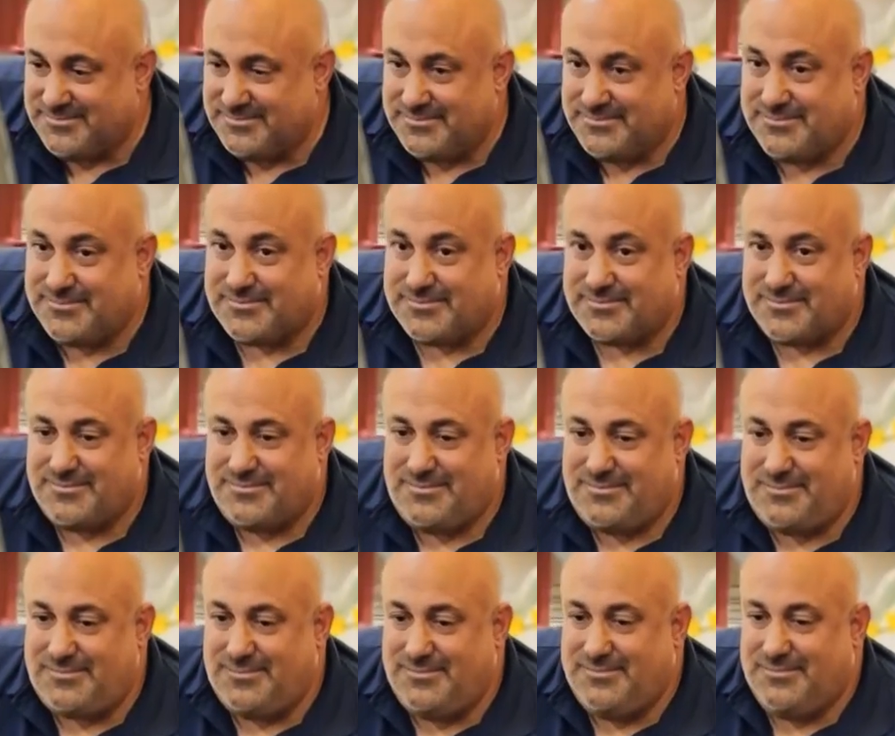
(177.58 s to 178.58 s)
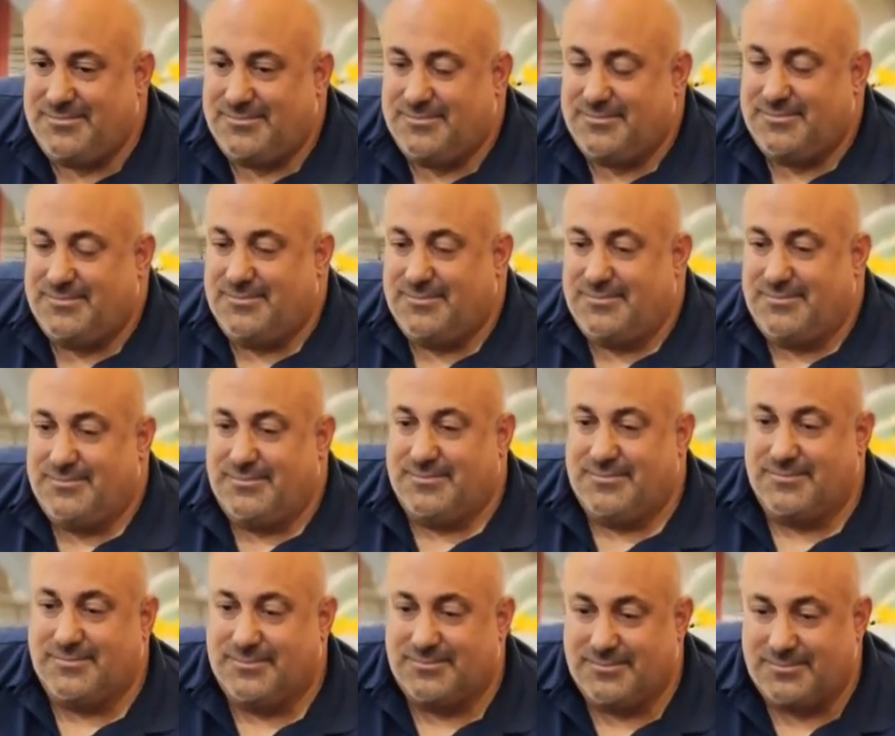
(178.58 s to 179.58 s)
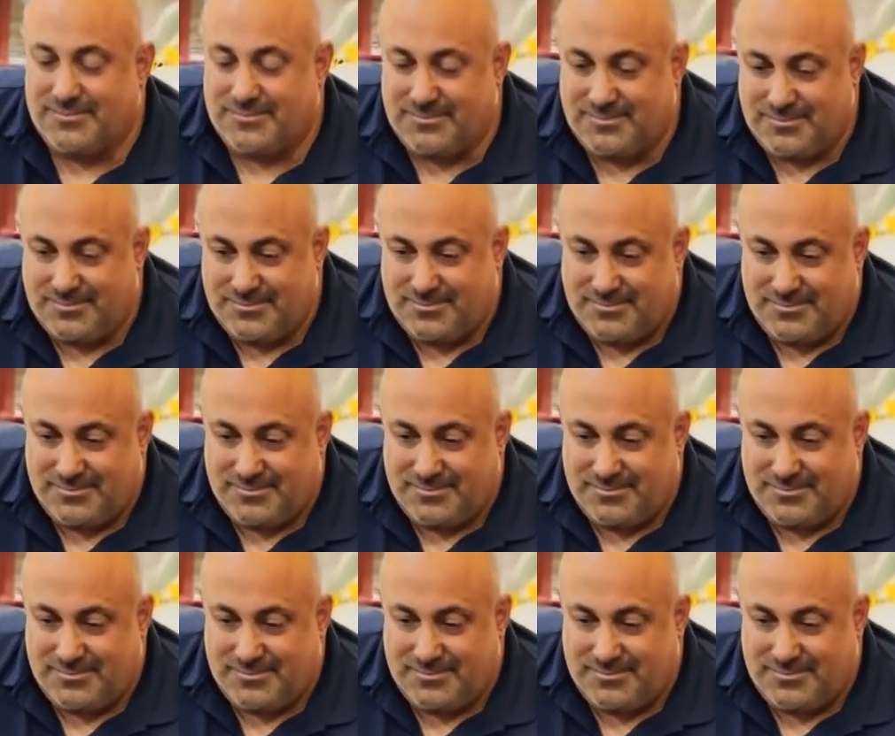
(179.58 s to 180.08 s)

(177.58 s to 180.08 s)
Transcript: The person shown says nothing.